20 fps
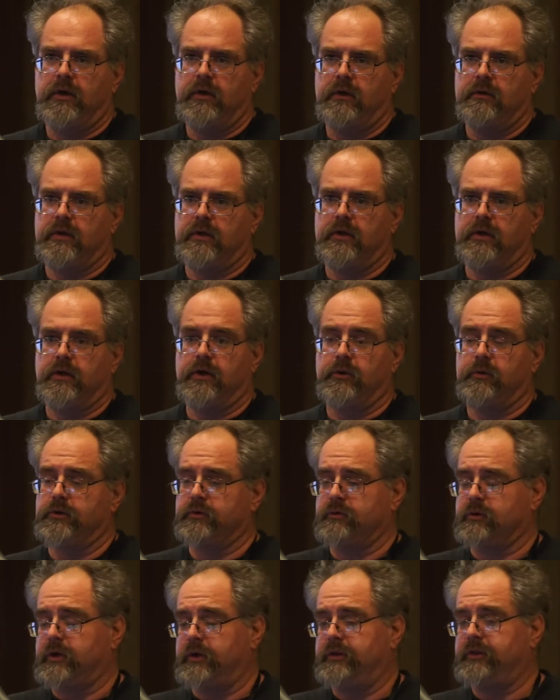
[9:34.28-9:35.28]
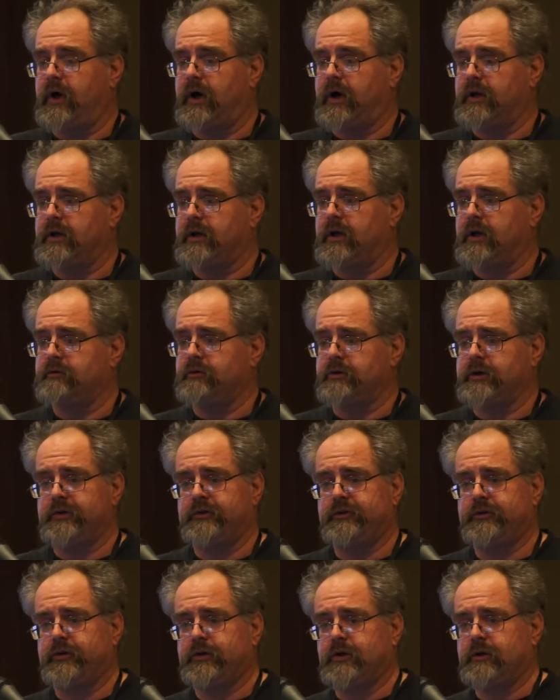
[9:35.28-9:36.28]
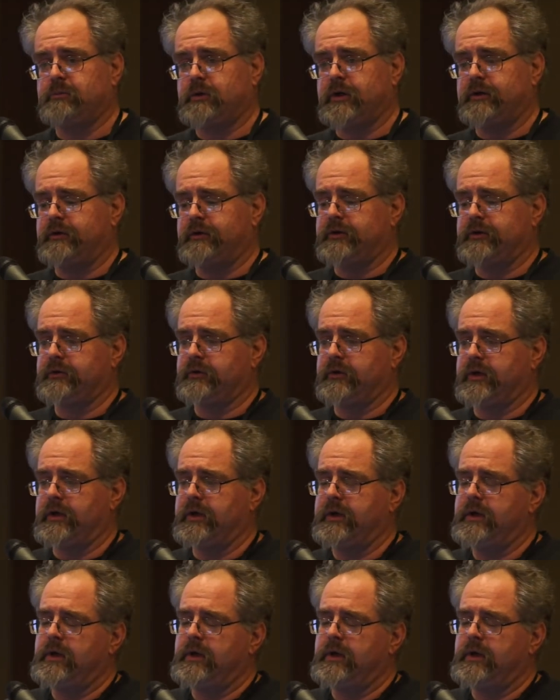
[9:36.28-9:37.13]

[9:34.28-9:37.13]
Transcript: that no one's really thought of or considered previously,